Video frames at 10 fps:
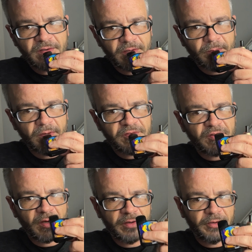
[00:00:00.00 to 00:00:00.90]
can get much
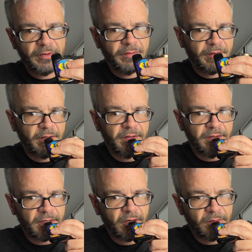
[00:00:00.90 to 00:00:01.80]
tighter than
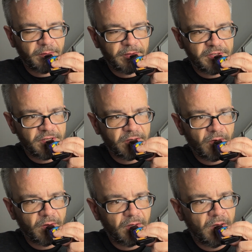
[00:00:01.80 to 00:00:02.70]
the Caliburn G
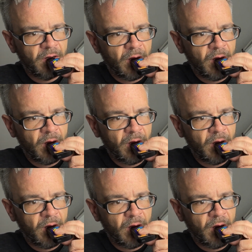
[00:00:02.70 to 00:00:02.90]
coil.